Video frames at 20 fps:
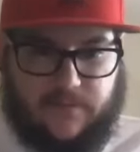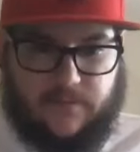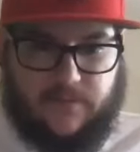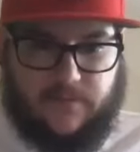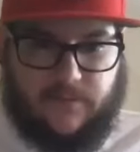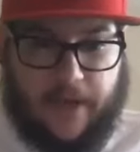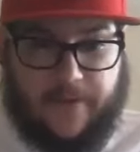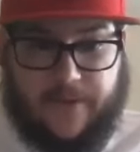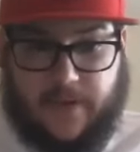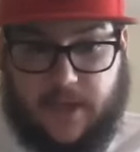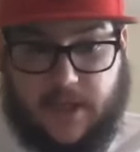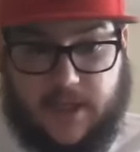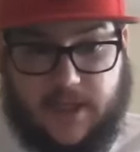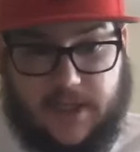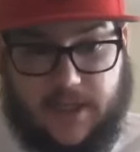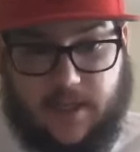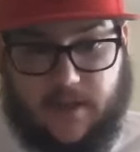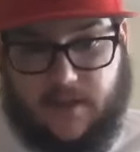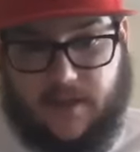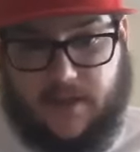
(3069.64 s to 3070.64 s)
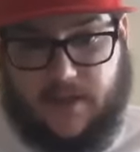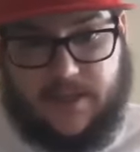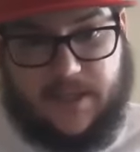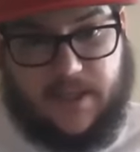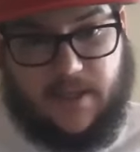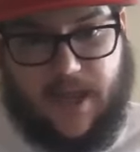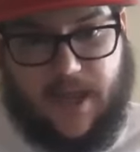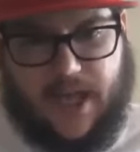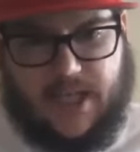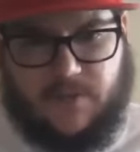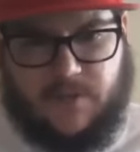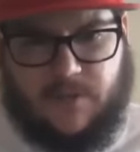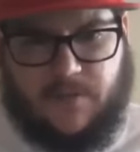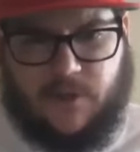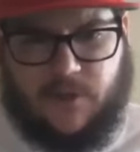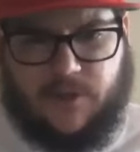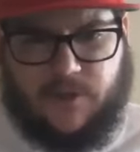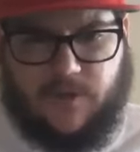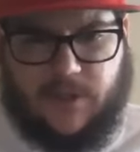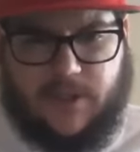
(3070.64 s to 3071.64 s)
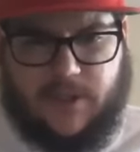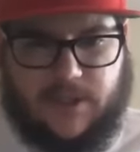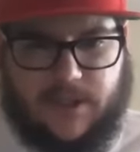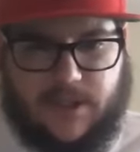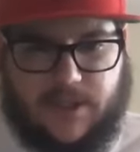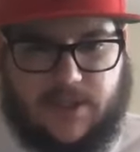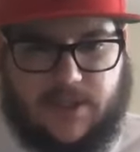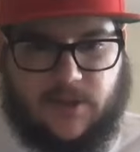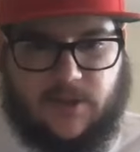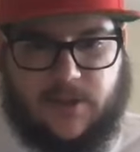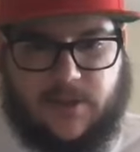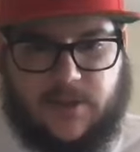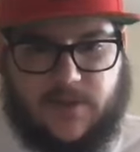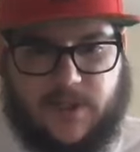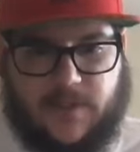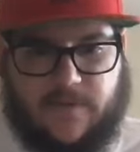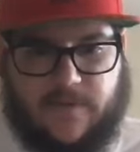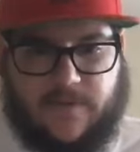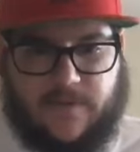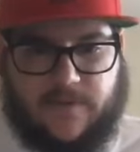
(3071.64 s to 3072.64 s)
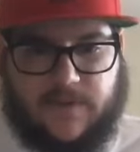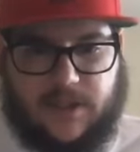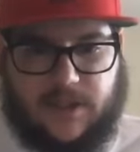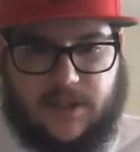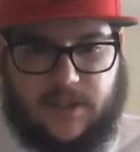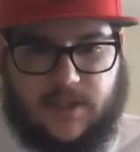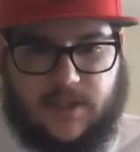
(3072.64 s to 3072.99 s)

I think Adele has to be most recent. That's only 2015.